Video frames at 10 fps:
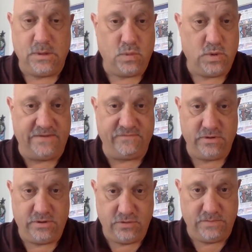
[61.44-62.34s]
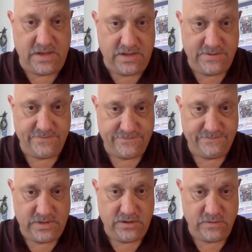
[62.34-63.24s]
whatever you may
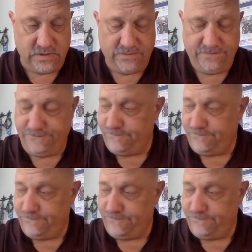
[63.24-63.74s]
be using,